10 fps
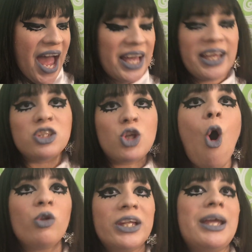I could
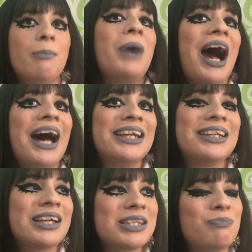totally get
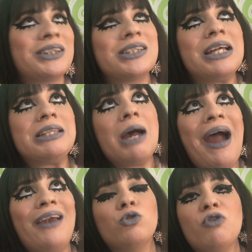behind this, but at the same time
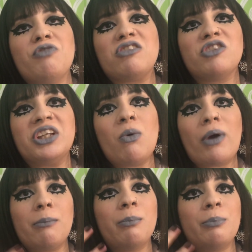I don't know if I really
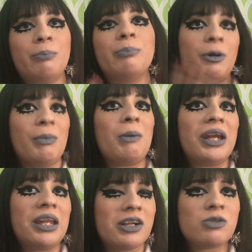want to put my money there.